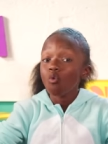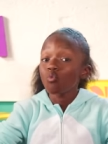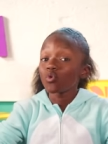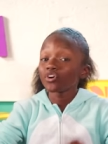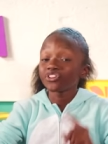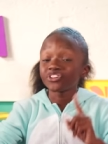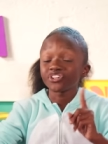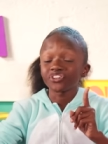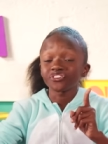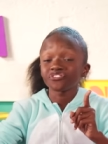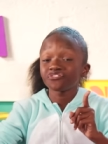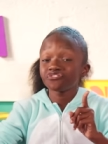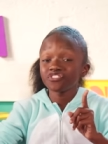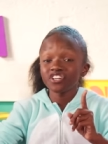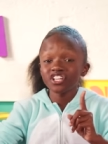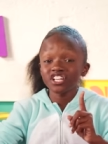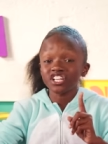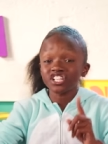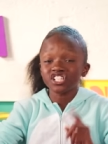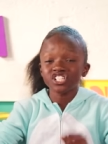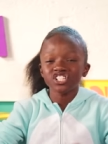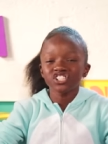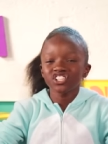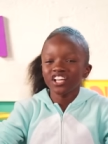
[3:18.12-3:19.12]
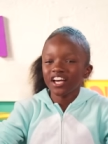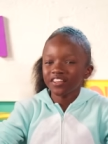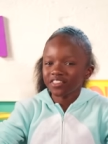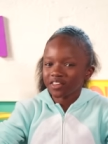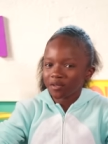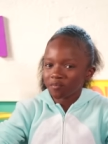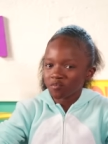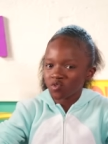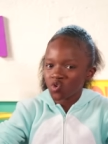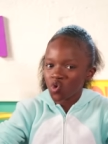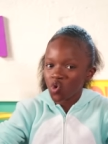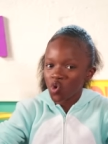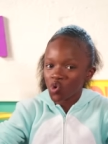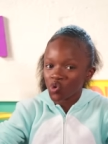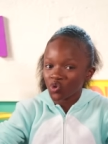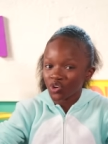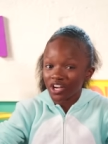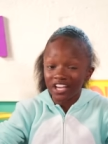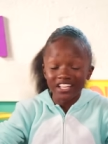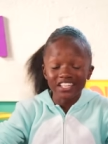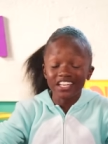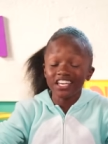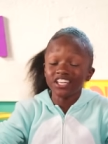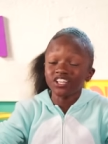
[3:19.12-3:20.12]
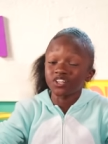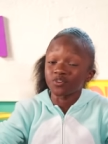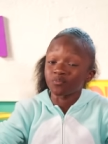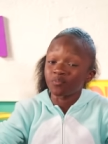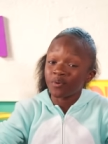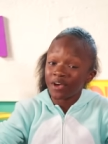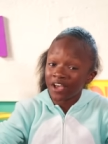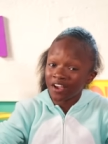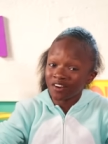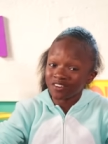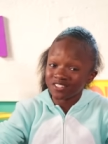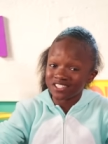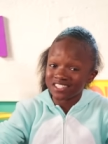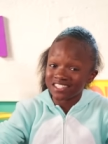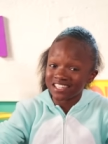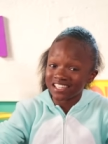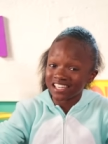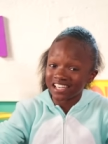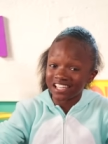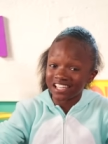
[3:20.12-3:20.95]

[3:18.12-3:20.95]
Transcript: When they're finished, let them cool and get your parents to